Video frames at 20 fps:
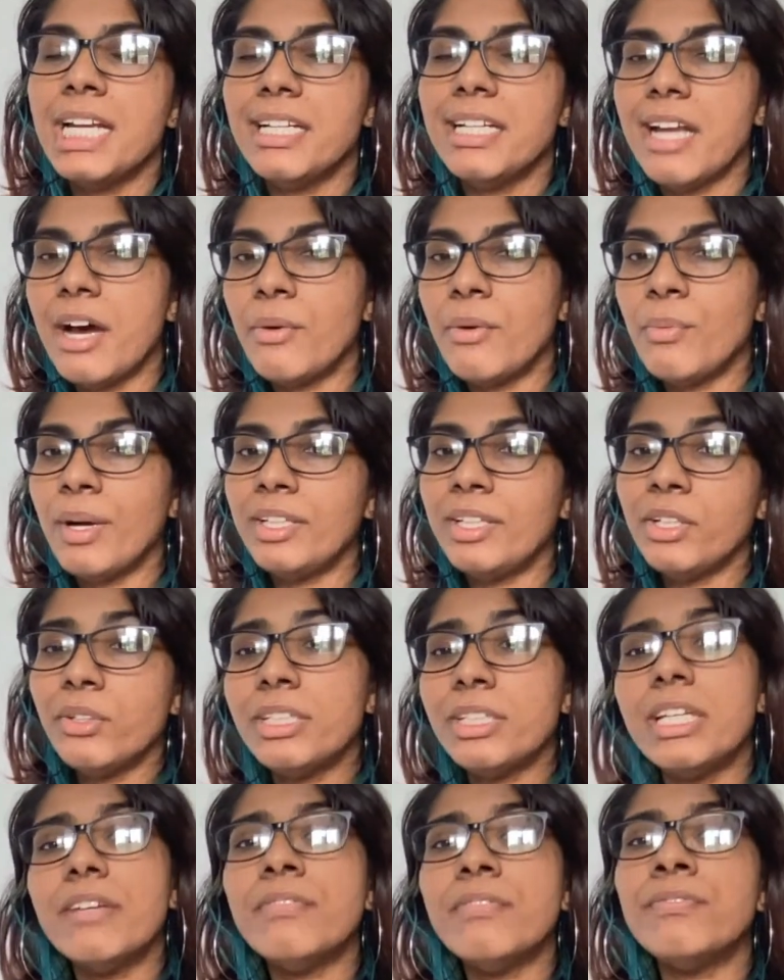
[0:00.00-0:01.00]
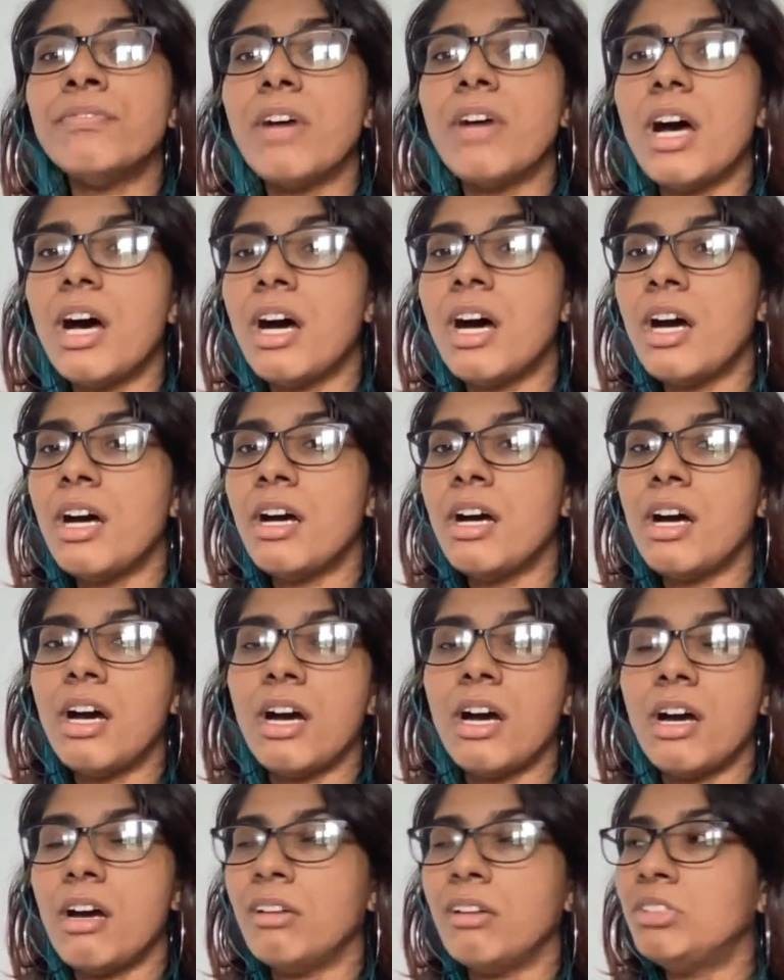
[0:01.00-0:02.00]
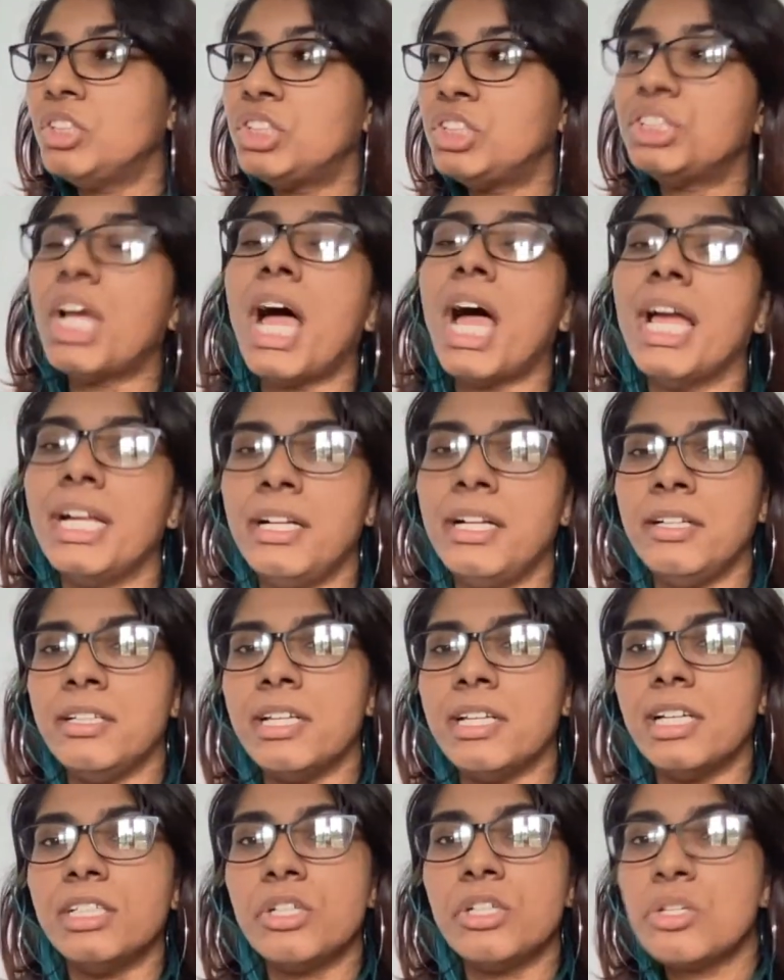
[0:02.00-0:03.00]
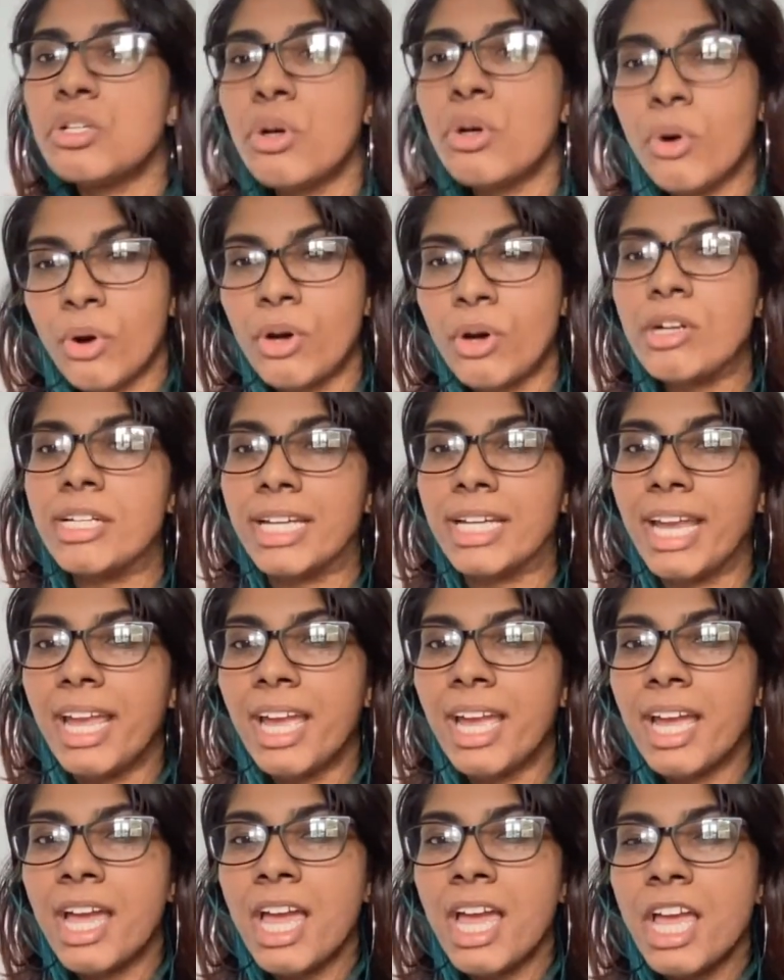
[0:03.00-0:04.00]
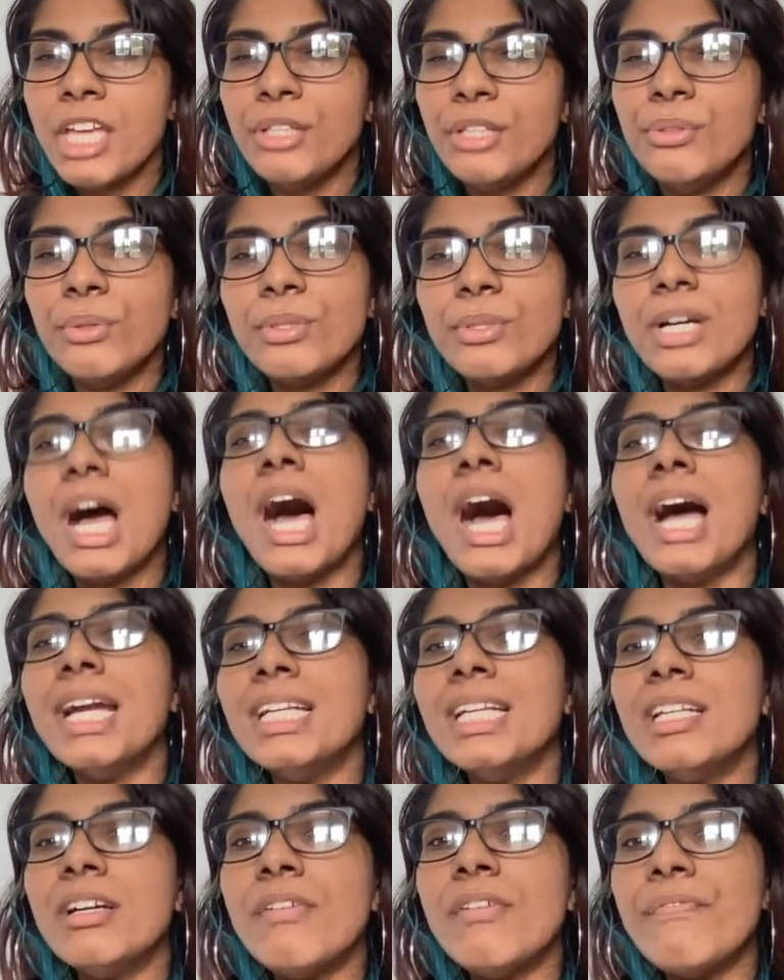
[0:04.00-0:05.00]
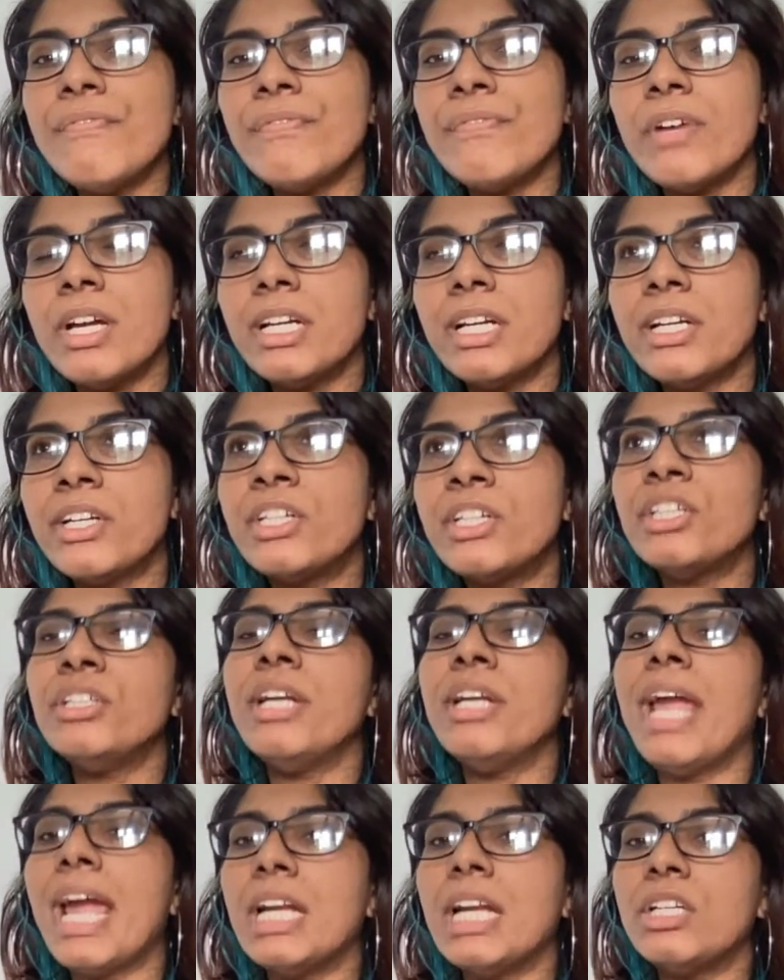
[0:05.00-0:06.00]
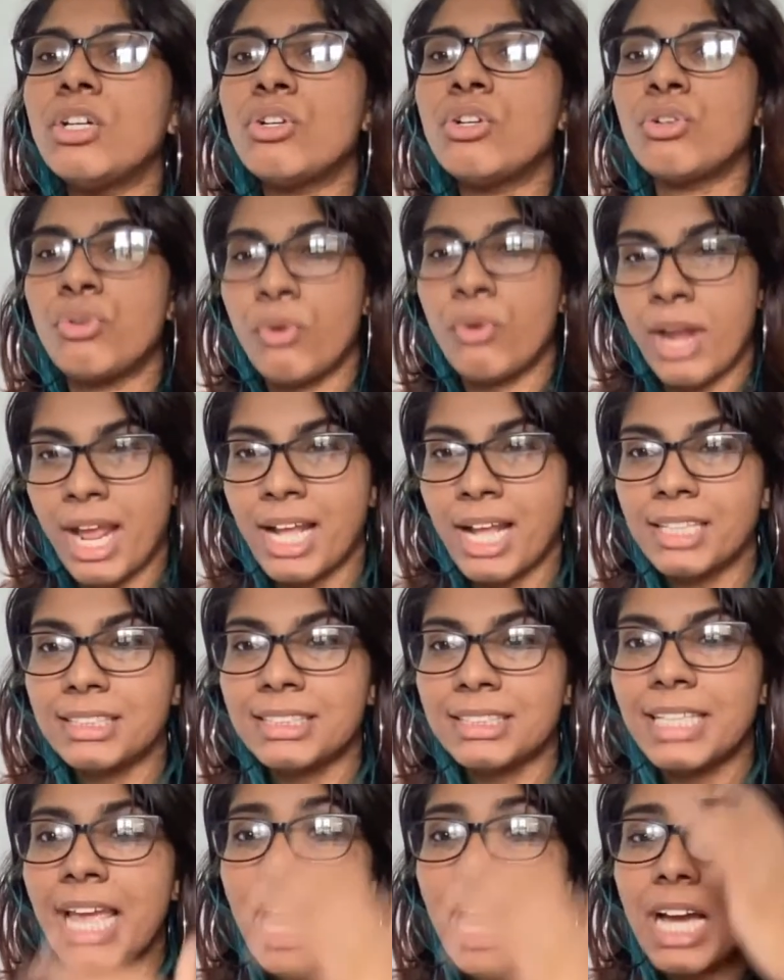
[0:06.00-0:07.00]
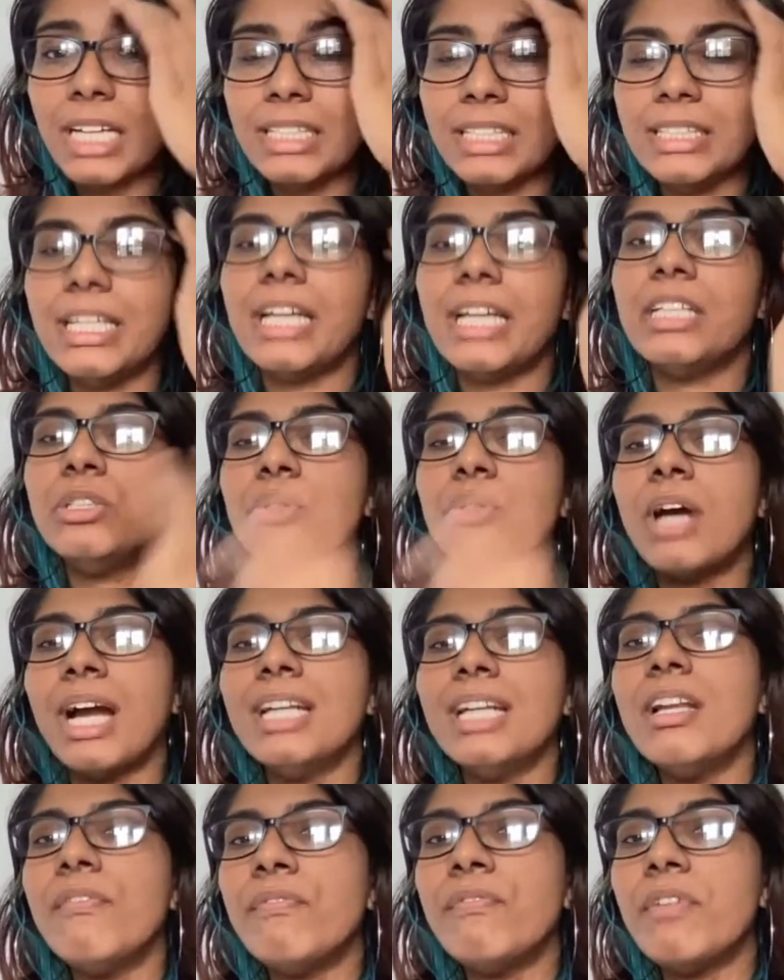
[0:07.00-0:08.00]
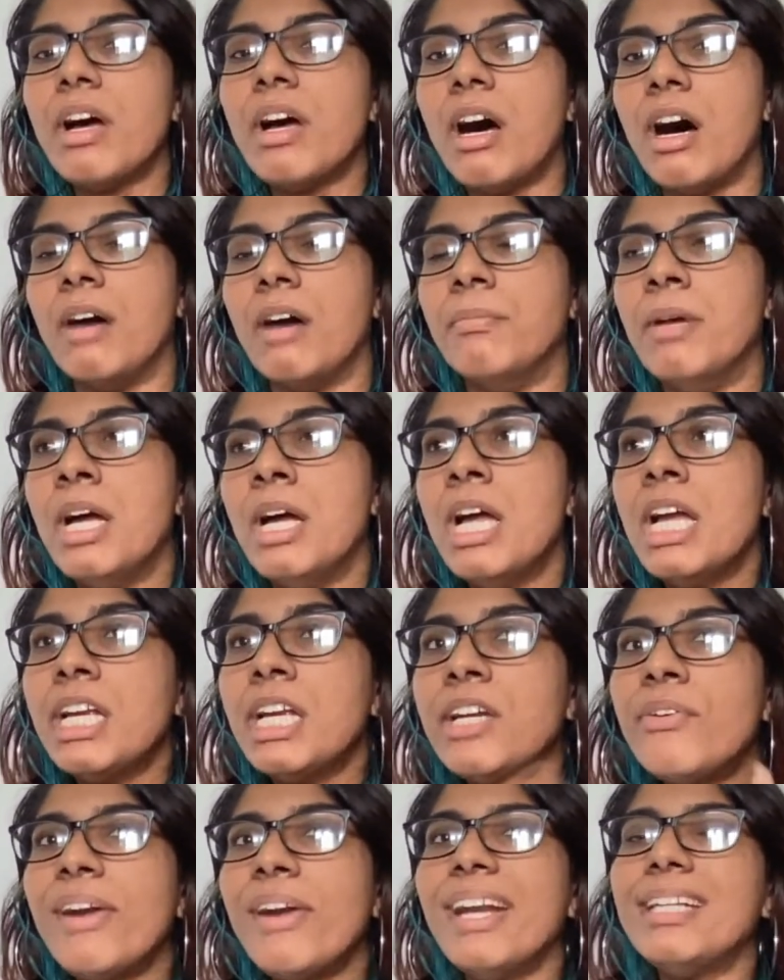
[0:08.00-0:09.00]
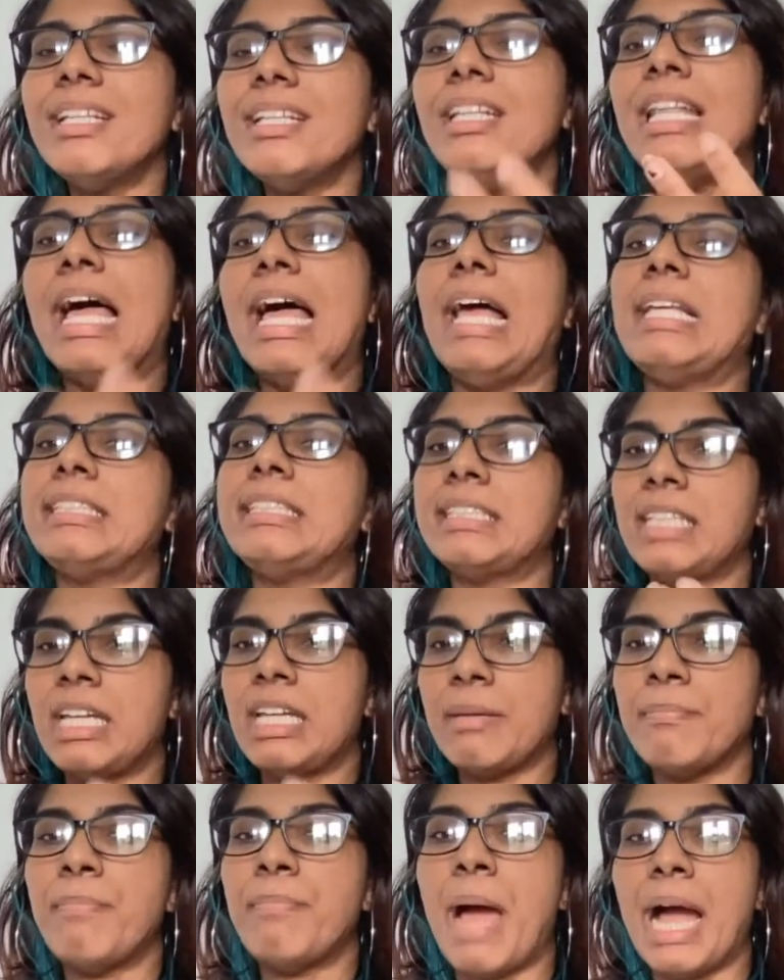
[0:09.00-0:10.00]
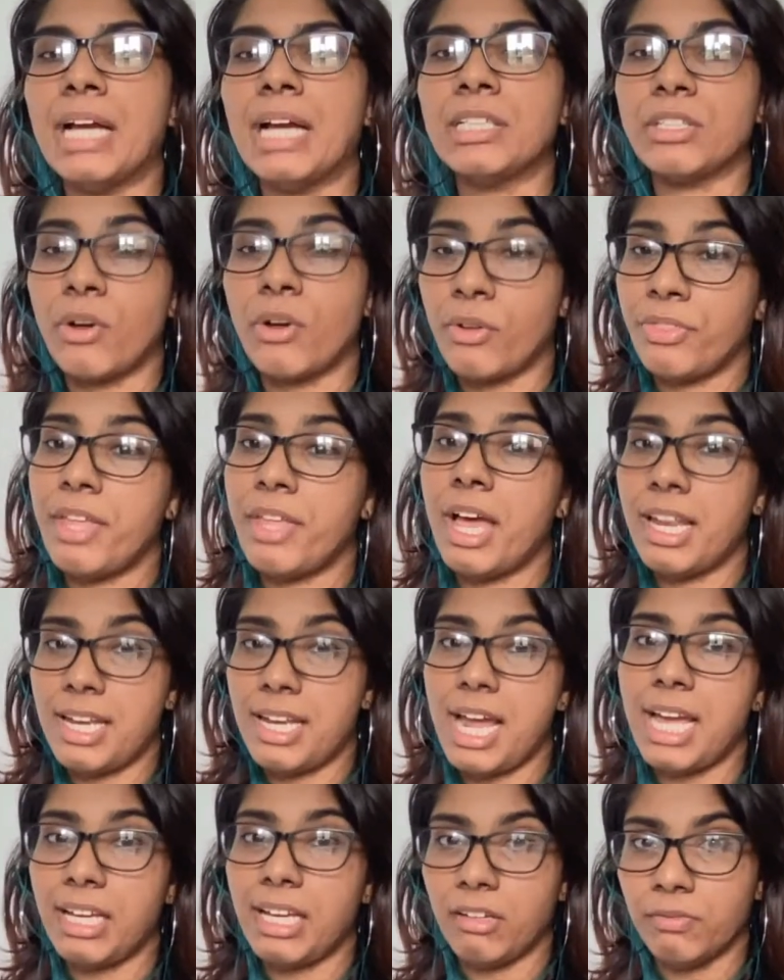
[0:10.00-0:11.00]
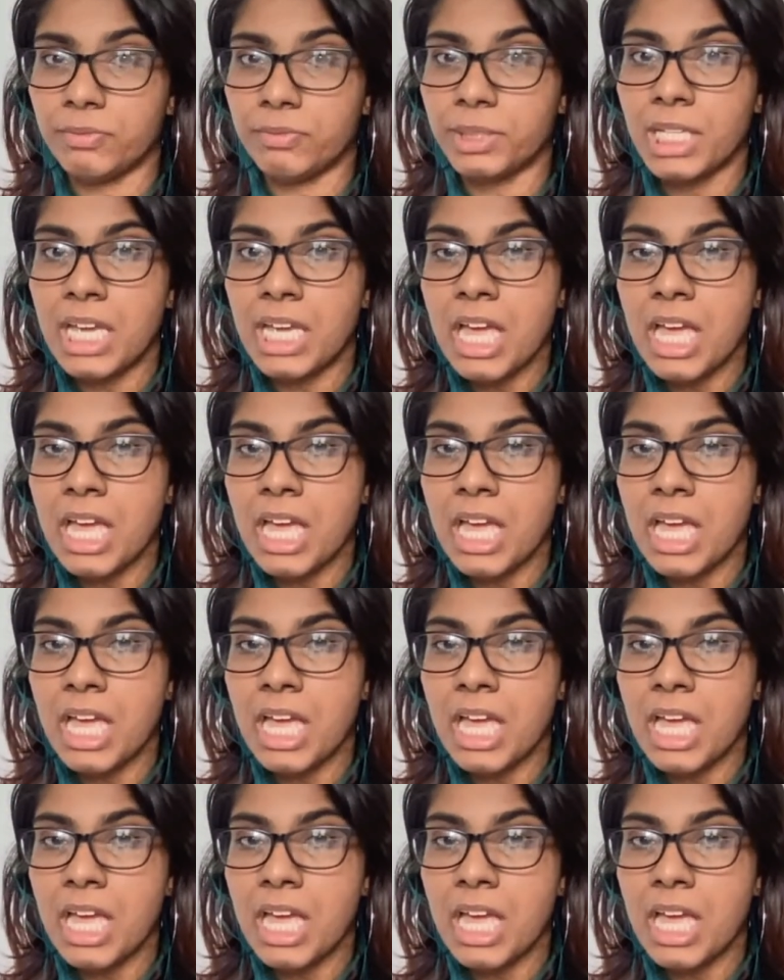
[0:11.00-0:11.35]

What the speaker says: Now, when you give a child a toy, you kind of create traits that you kind of create a lasting impact on their lives.